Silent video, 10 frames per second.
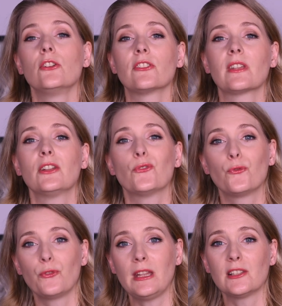Your skin
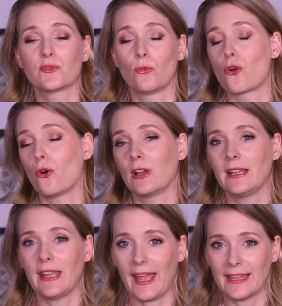feels more
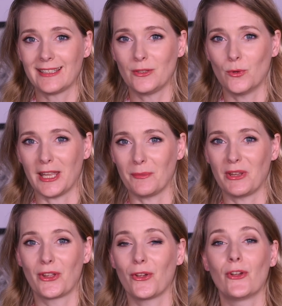oily anyway
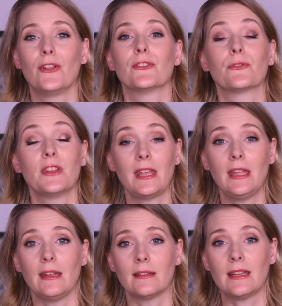because of the
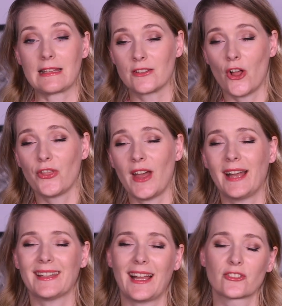heat. It's not
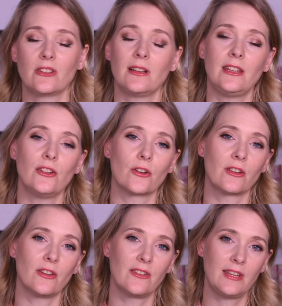that actually your
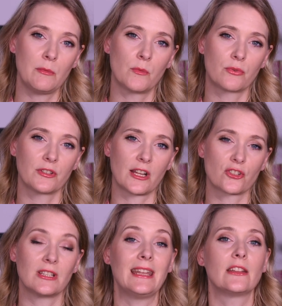sebum
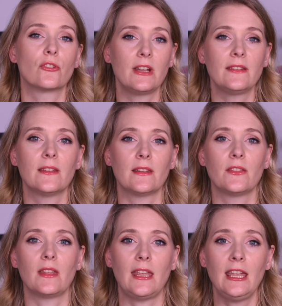production increases
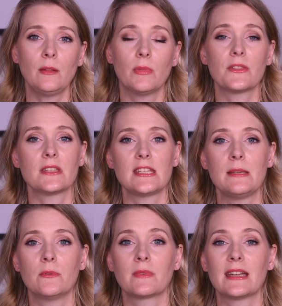in the heat, but the
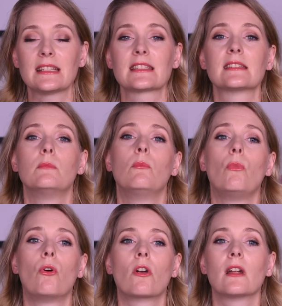sebum gets
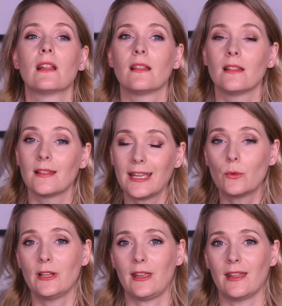more
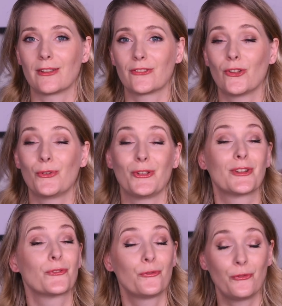liquidy. So you
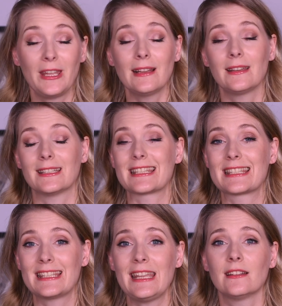can feel it and
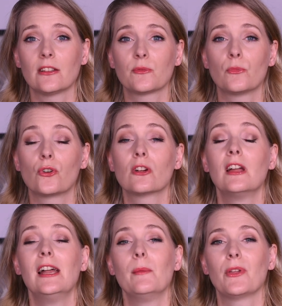see it a lot more
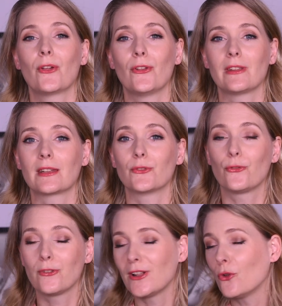because it can
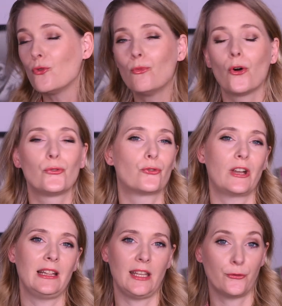flow more
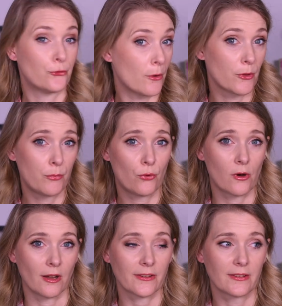freely from the
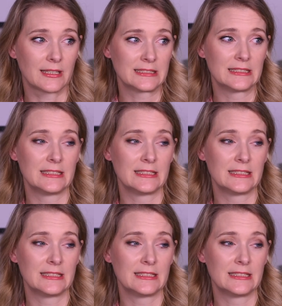pores,